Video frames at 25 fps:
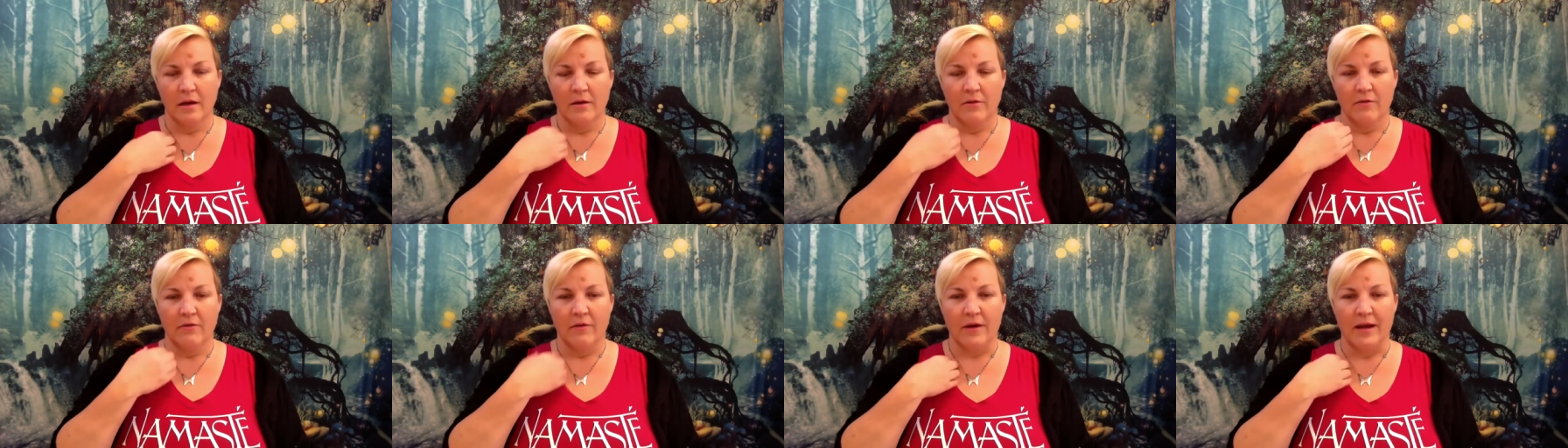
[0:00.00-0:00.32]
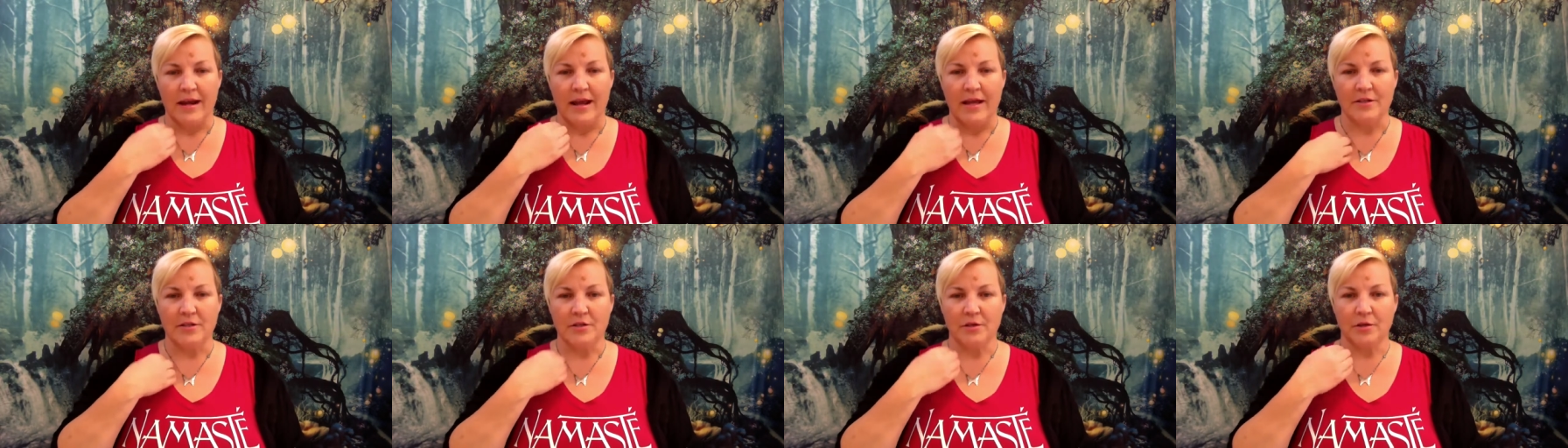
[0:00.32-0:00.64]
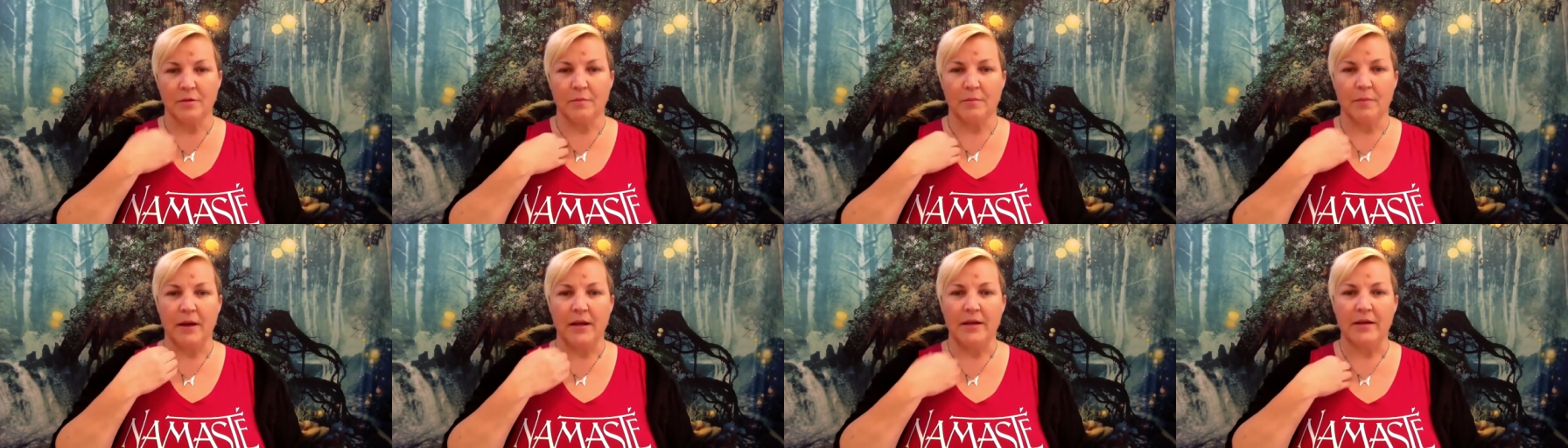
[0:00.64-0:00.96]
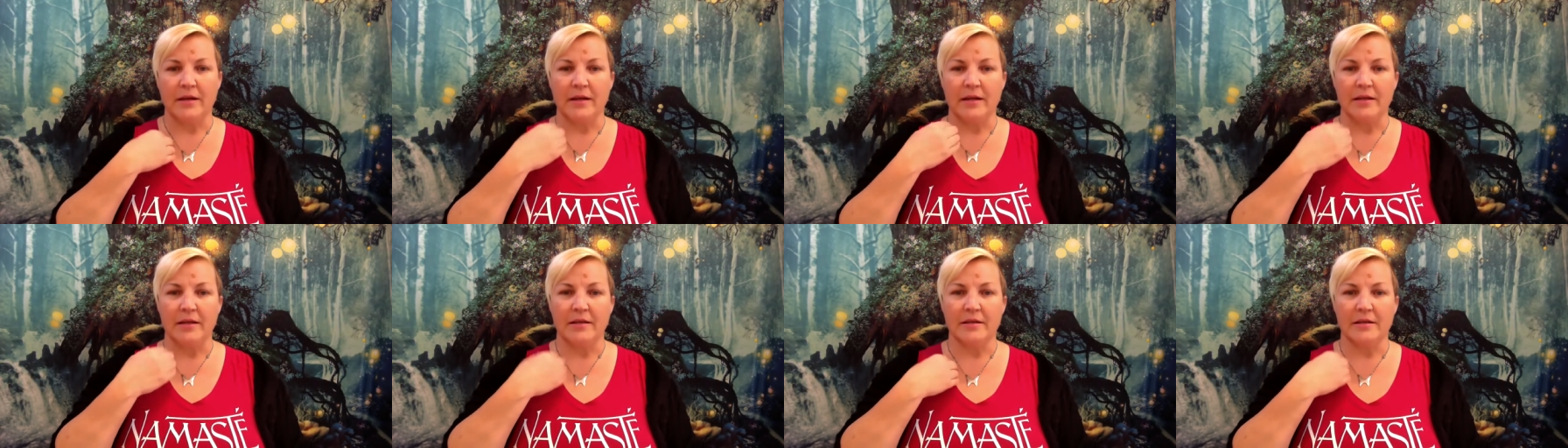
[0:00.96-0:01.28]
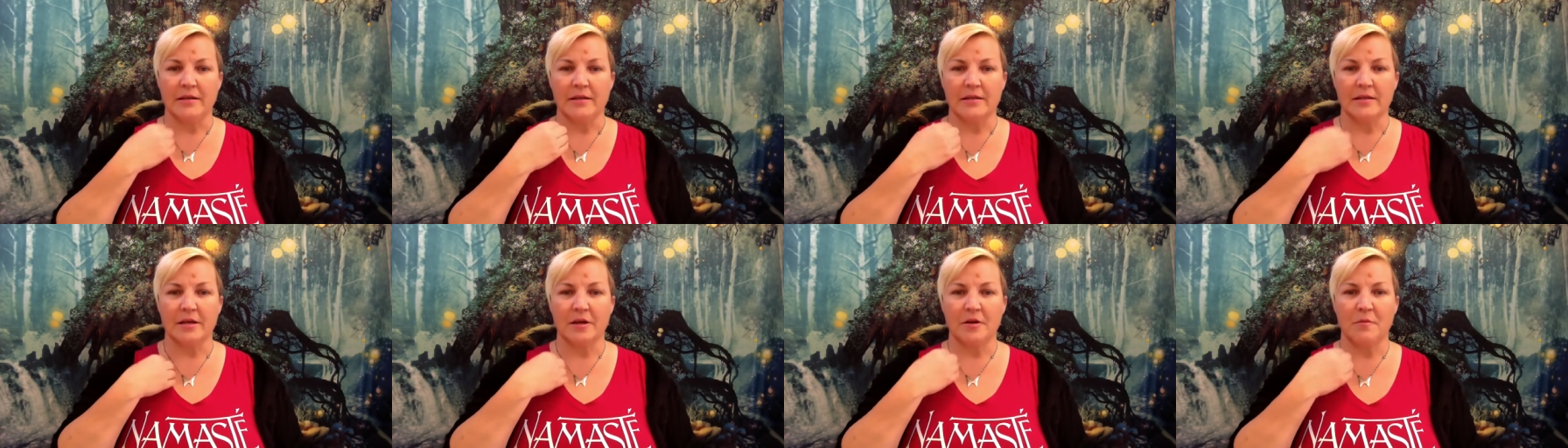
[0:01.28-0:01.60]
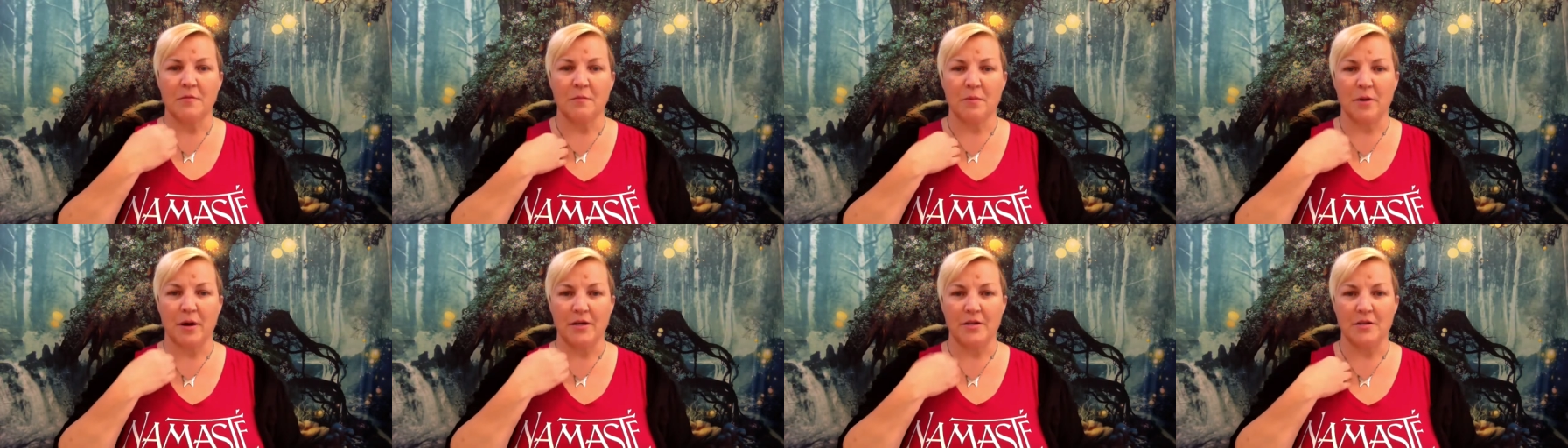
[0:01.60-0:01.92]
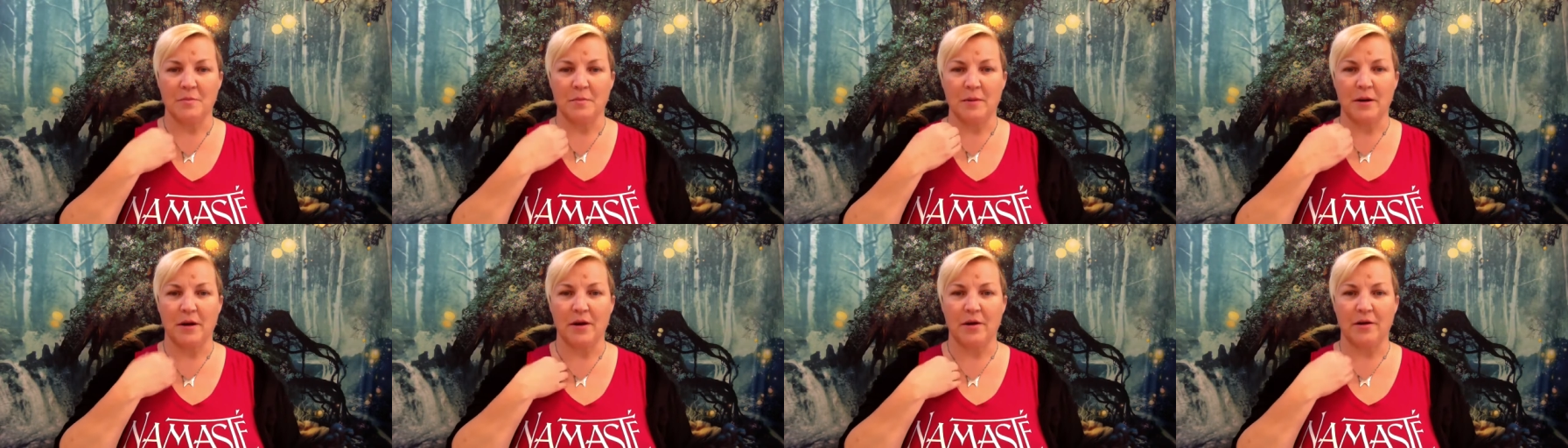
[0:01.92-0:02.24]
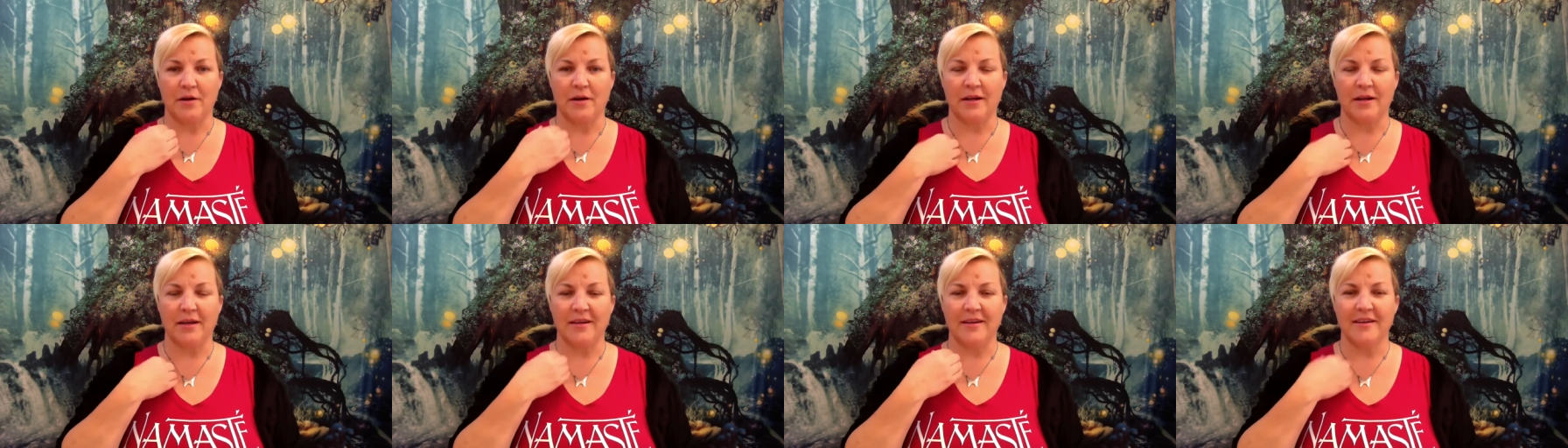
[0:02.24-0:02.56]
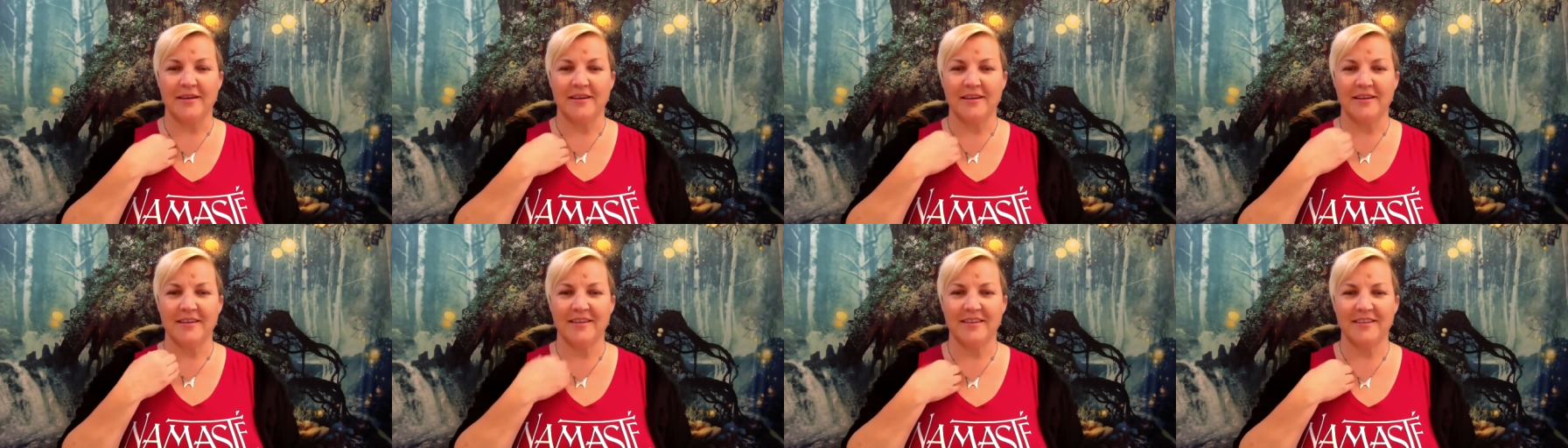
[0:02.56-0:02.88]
Financial abundance, prosperity,